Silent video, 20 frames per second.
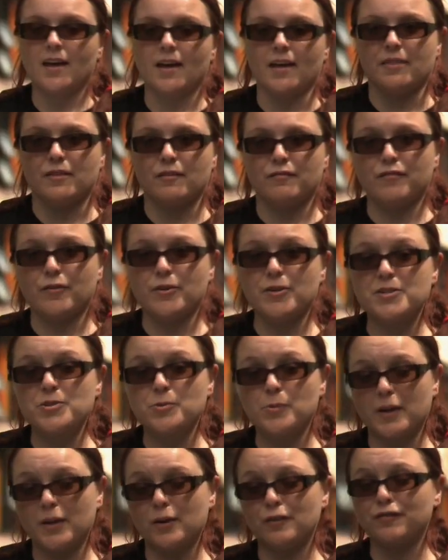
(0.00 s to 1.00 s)
In the
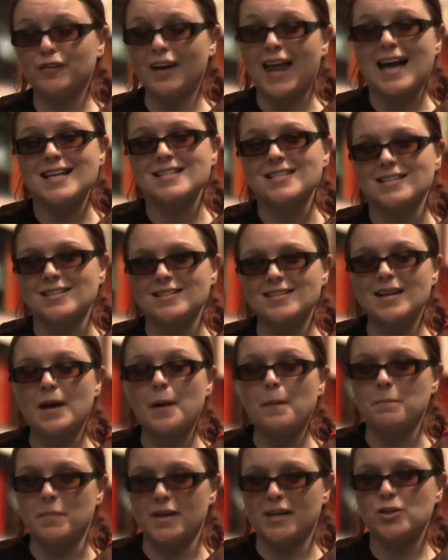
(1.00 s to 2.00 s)
first week of classes,
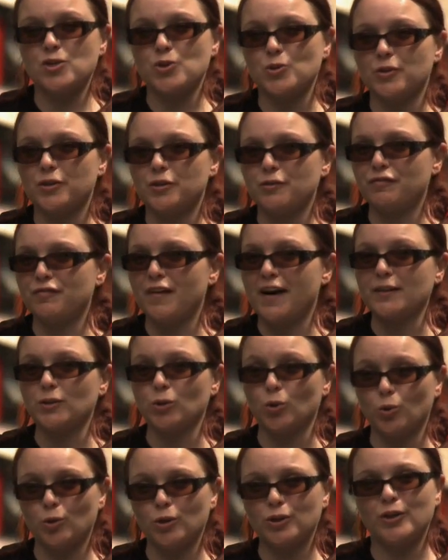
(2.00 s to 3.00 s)
make sure you
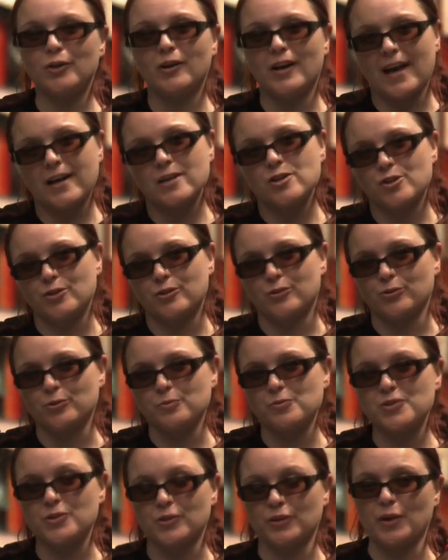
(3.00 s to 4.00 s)
find all your lecture
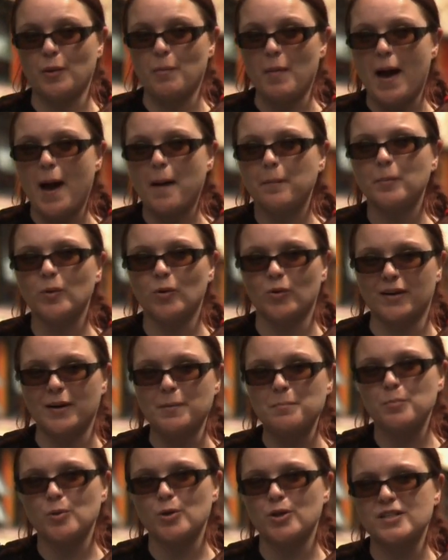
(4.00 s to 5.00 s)
rooms on a map or
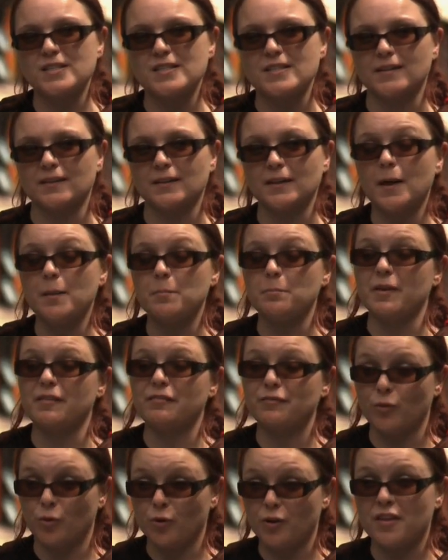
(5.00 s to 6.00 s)
in person
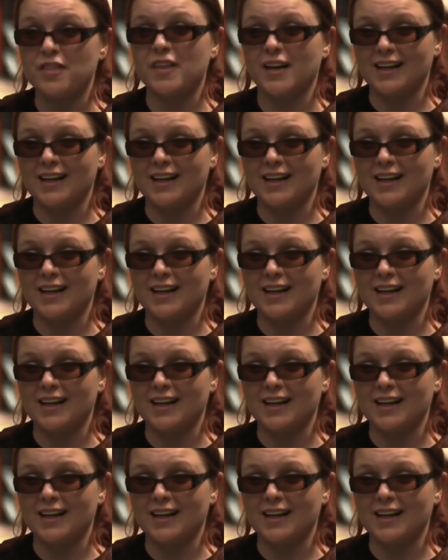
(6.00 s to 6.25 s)
before the